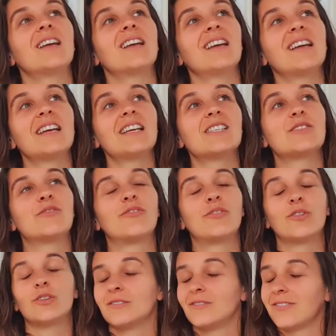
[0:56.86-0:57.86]
is
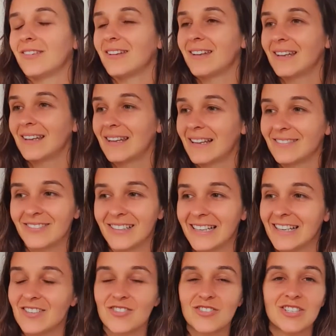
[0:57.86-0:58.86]
full of lovely,
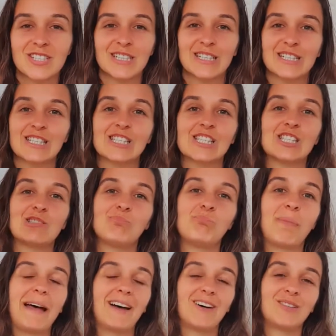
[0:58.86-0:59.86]
interesting
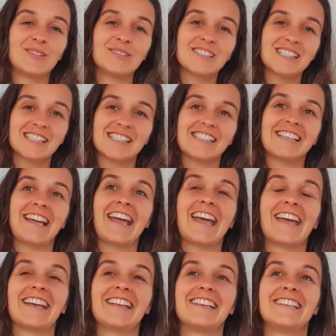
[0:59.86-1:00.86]
spells,
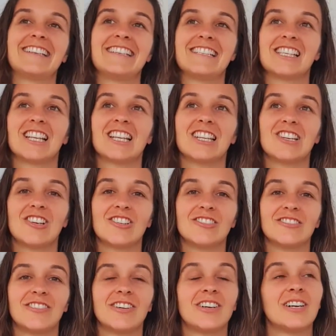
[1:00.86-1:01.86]
and there's a lot
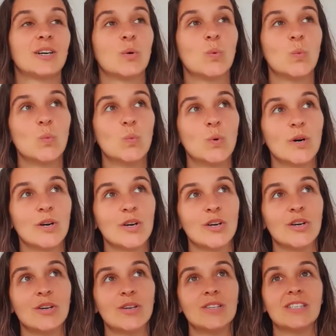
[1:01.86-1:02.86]
of
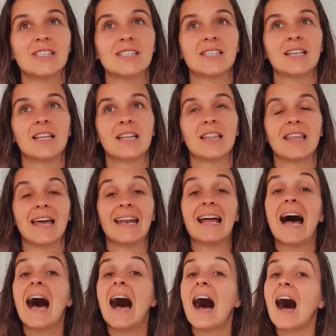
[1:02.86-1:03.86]
words that
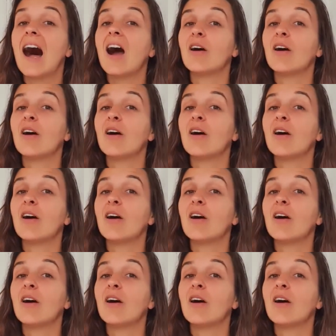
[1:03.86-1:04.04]
are